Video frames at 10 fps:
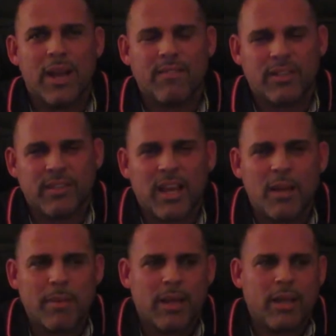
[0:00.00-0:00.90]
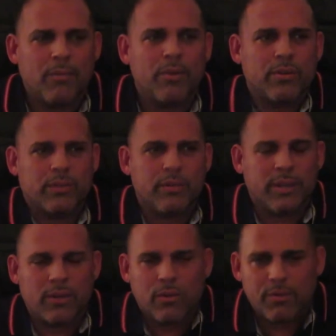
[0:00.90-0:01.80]
I don't have the time I work to
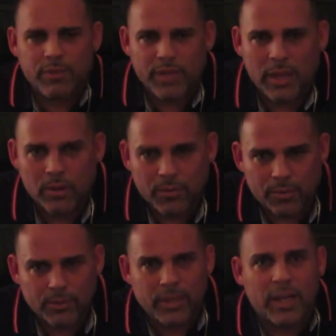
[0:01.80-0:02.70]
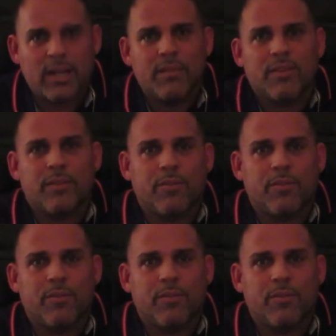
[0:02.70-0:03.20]
take off for that long, and I live in a